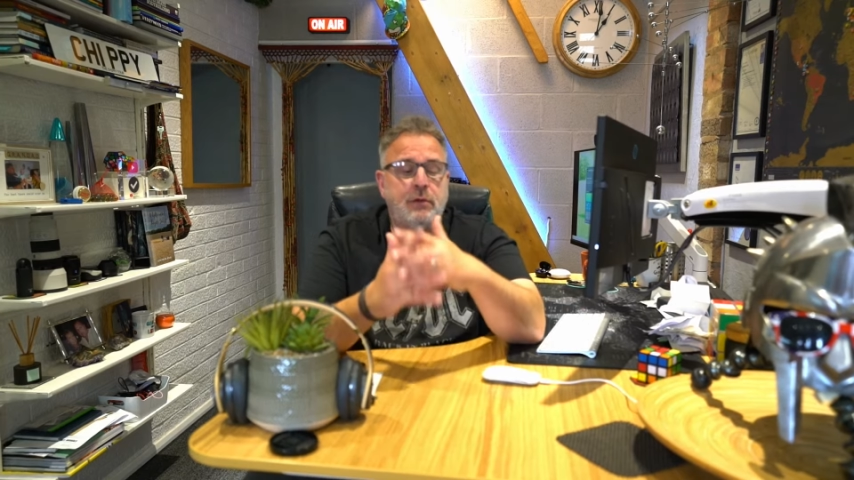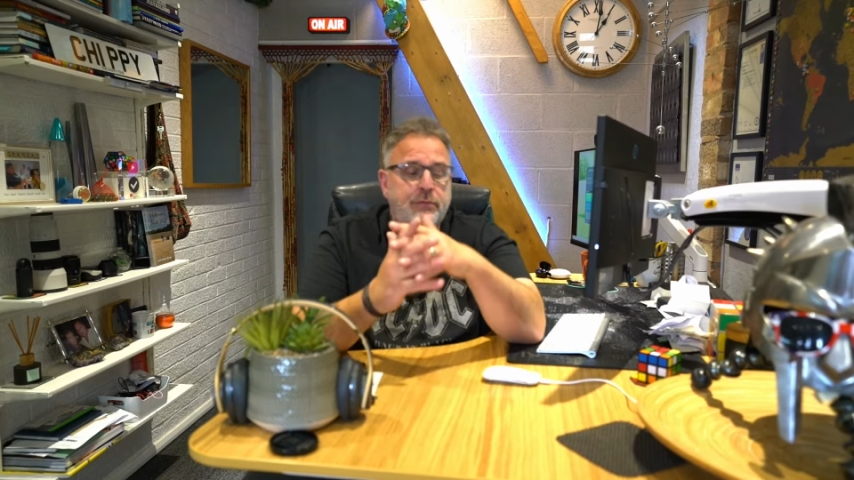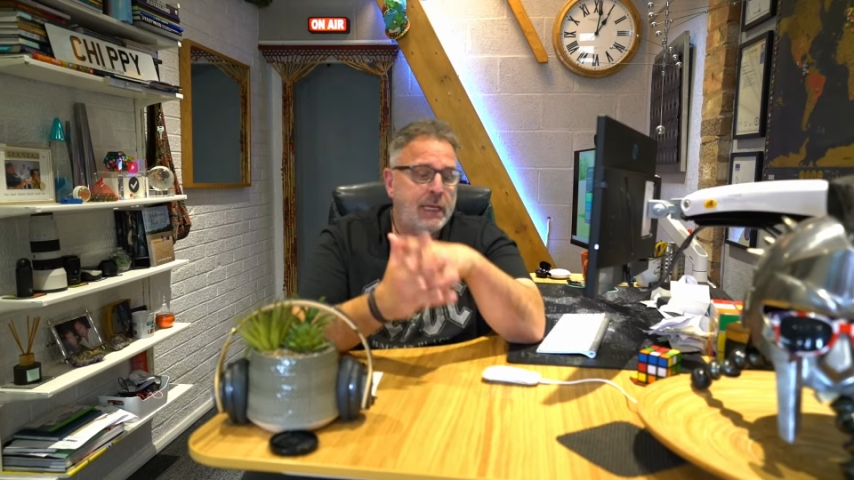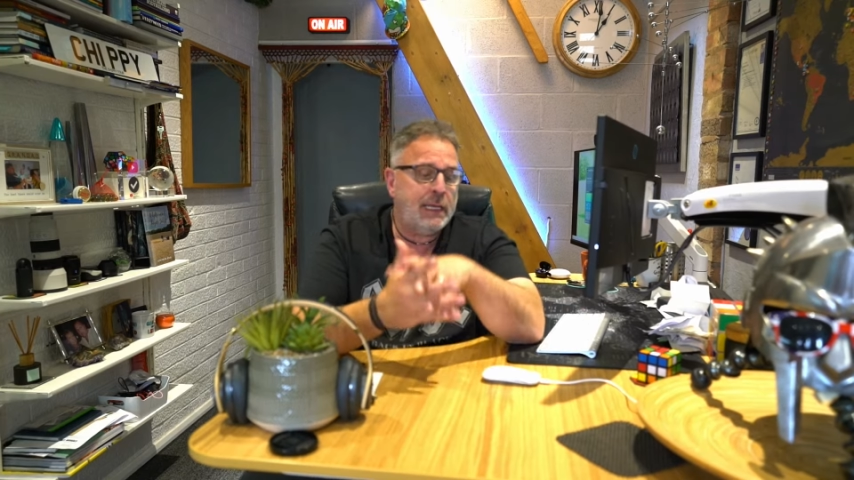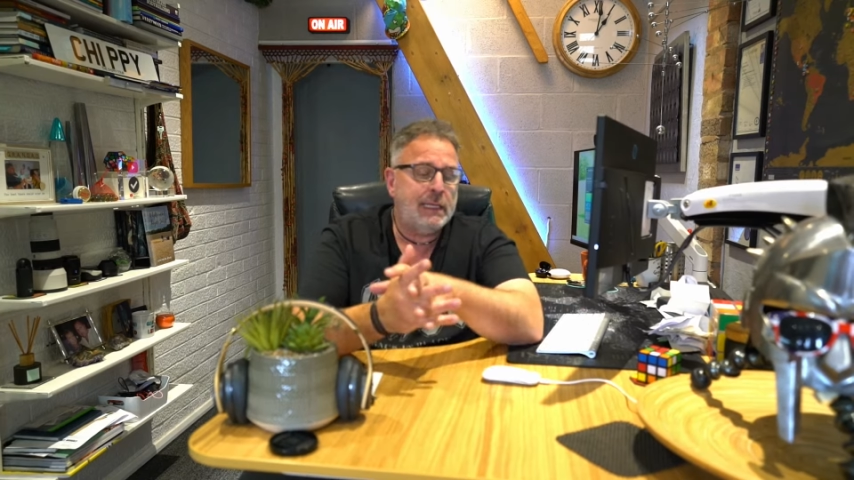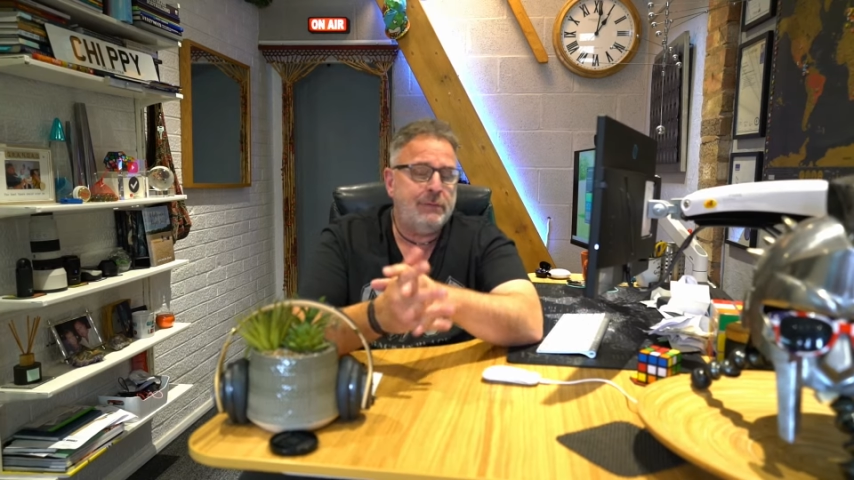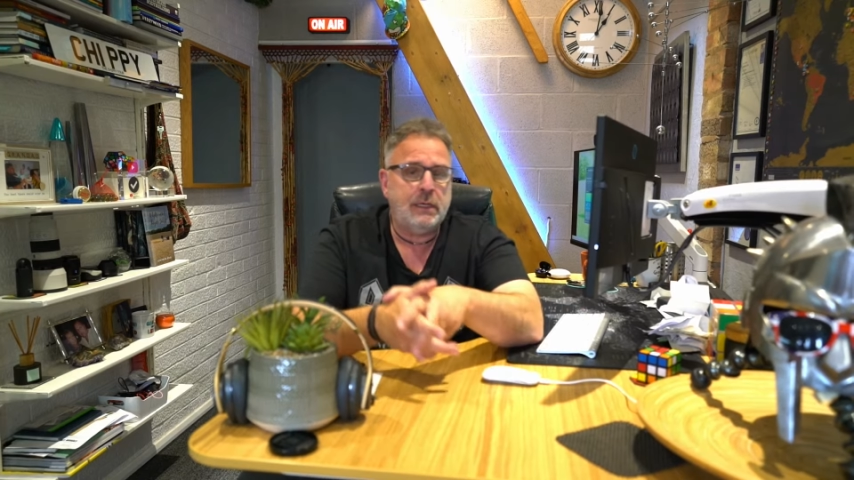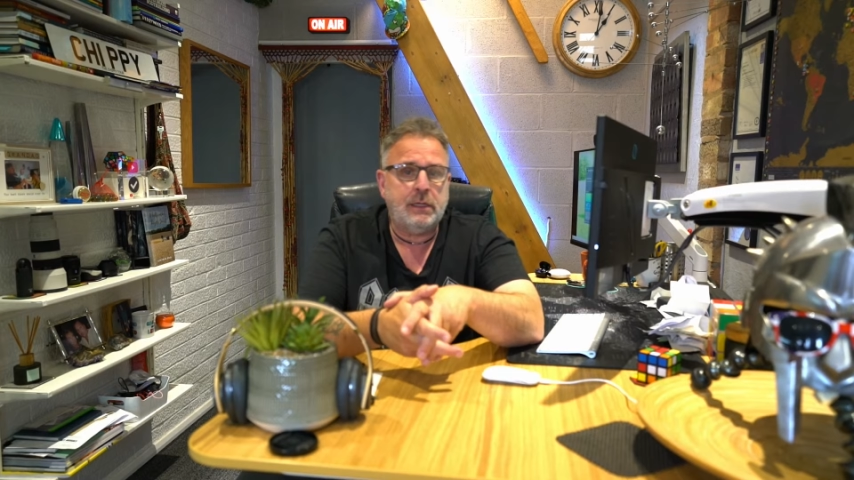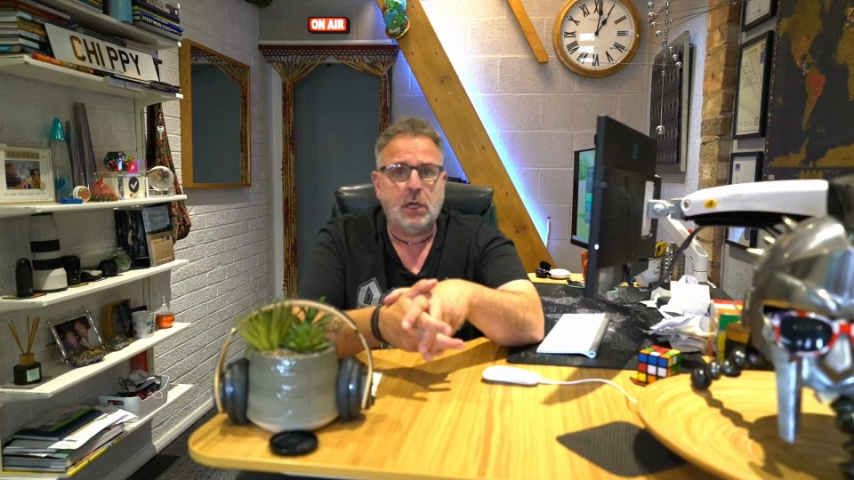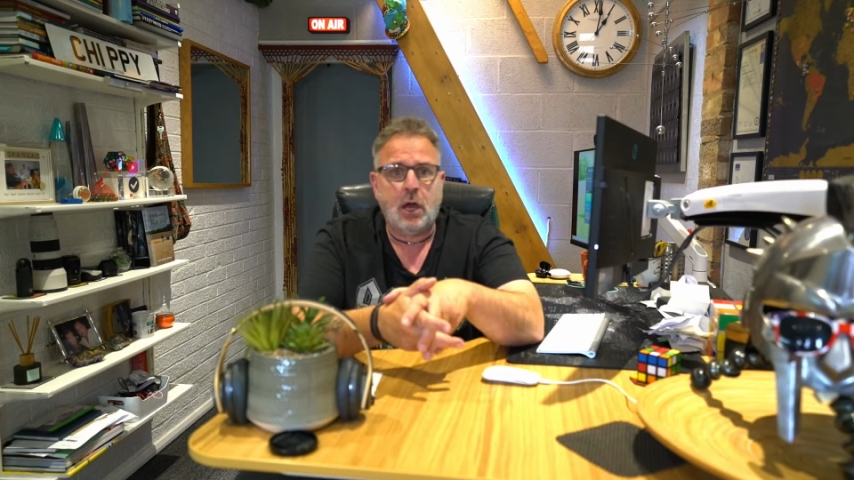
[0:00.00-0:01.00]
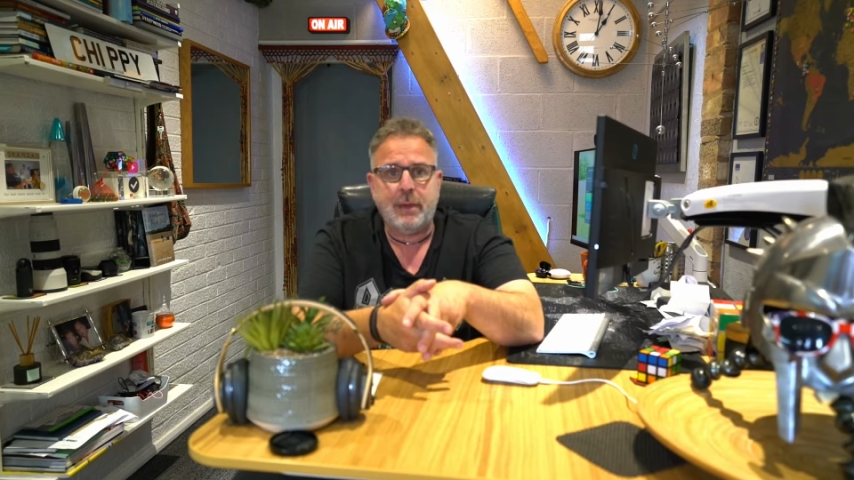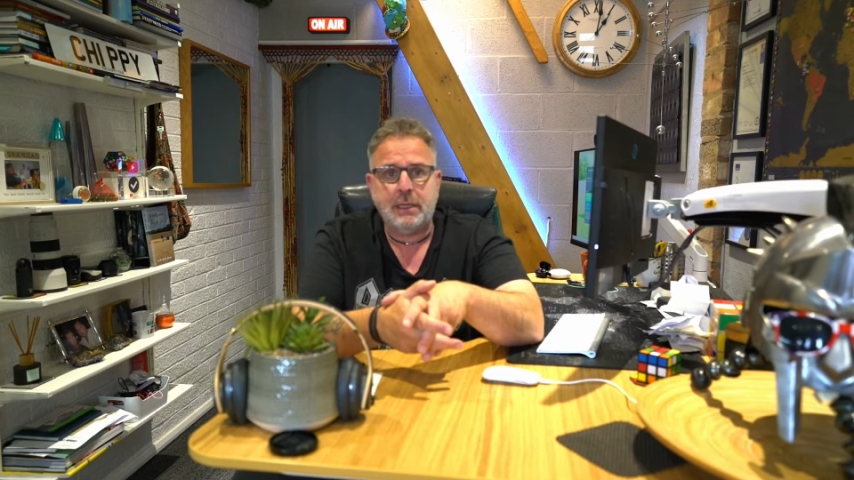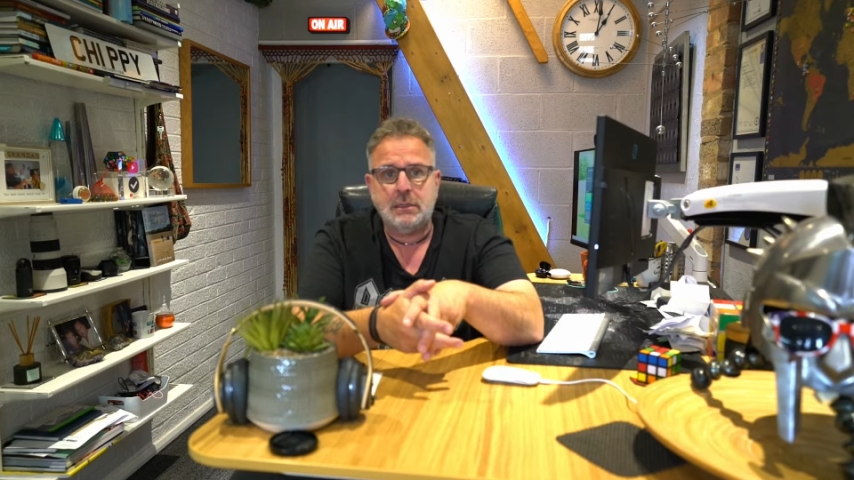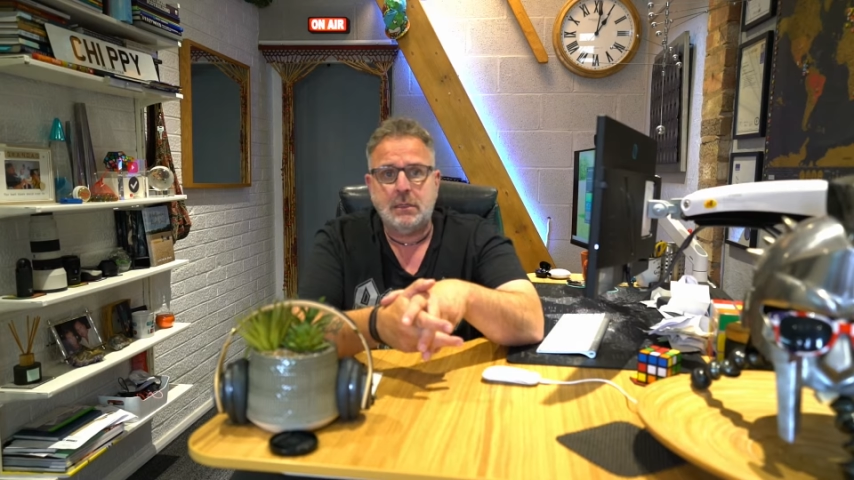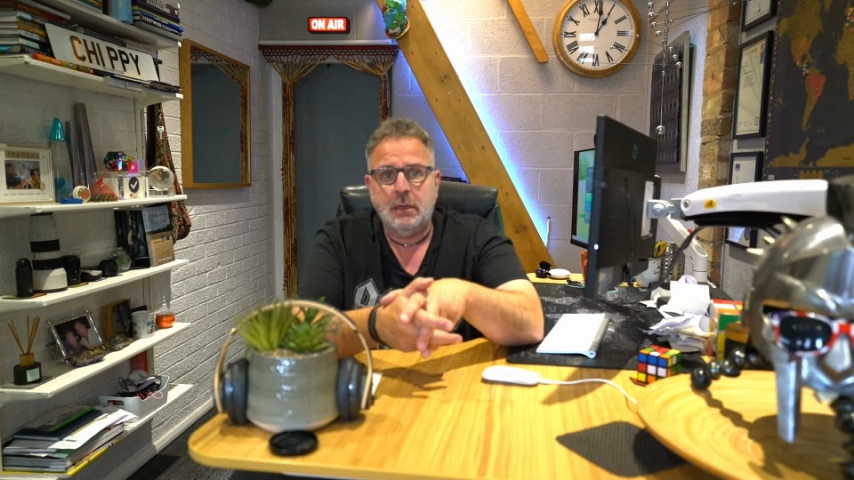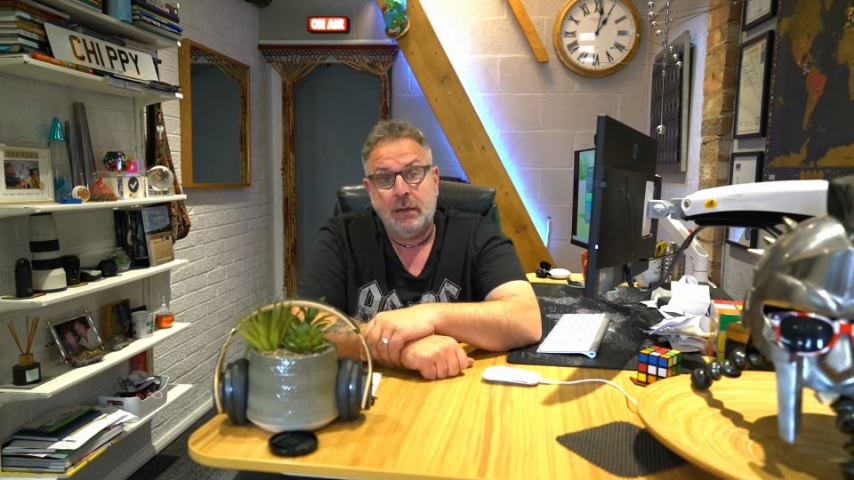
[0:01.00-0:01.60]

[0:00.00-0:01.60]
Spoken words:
don't forget, leave it in the comments.